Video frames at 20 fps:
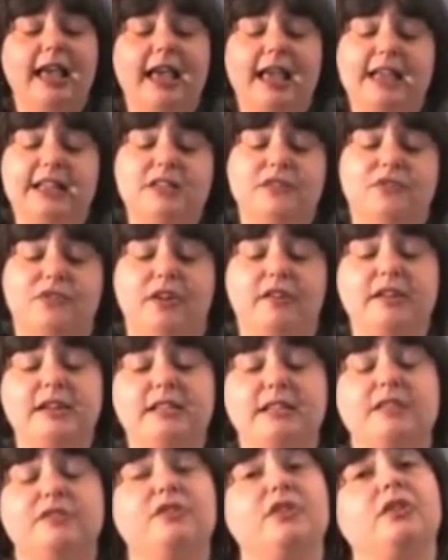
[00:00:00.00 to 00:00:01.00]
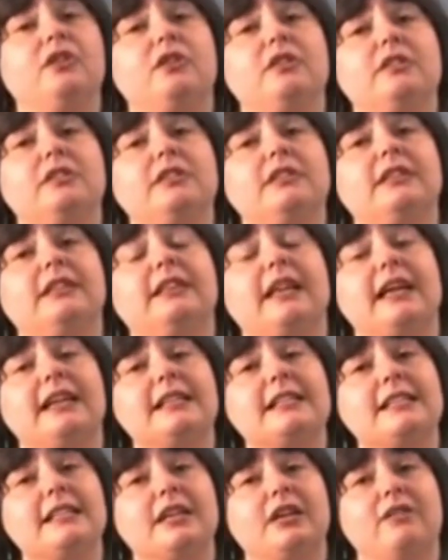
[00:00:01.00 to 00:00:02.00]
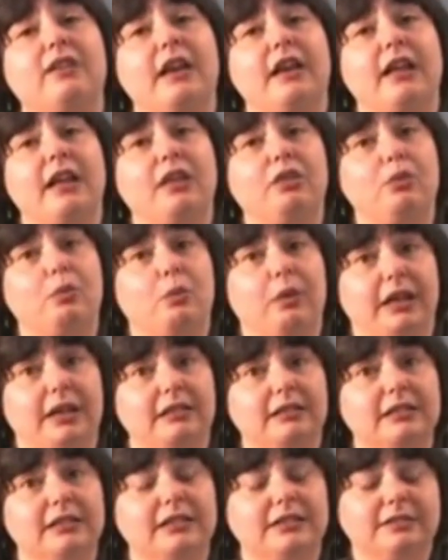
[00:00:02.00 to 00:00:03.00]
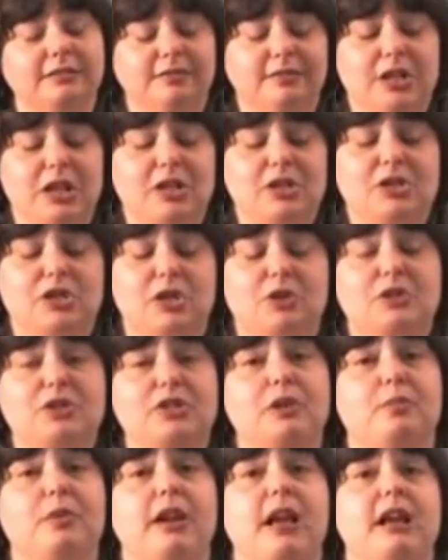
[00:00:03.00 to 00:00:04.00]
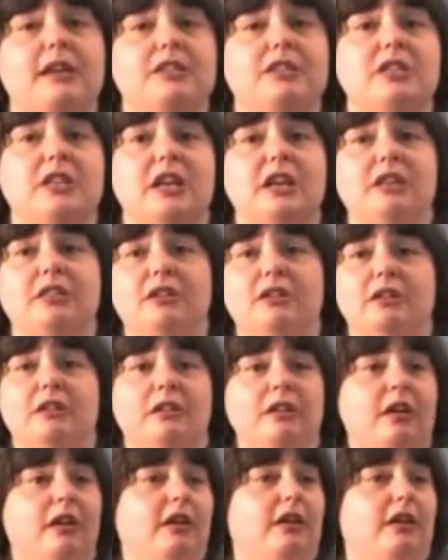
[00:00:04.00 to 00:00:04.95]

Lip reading: It is very difficult to light a cigarette in the wind, so someone has to either